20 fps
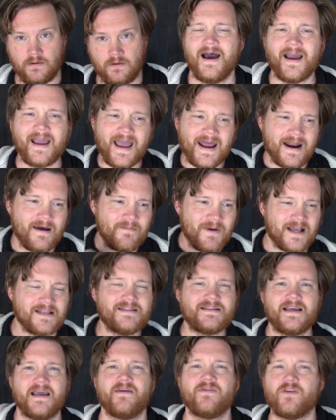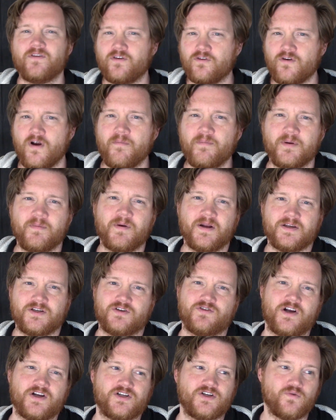Again, I'm not saying that the Trump
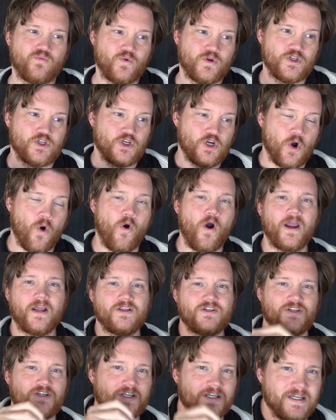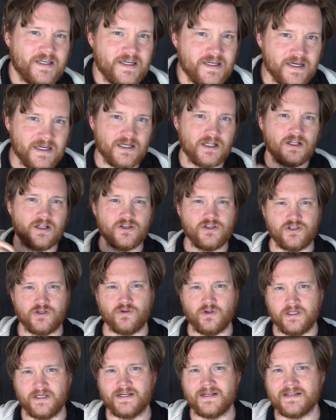administration was going to kill
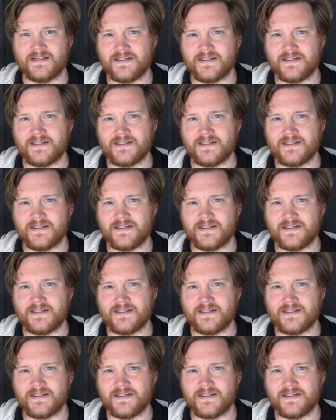Julian